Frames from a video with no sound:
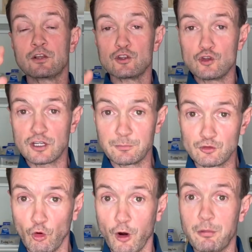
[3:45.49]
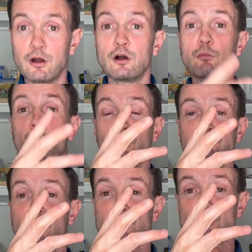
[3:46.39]
you can absorb more
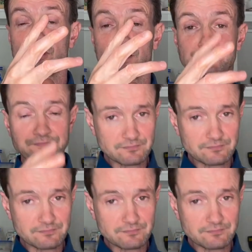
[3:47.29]
phlogiston.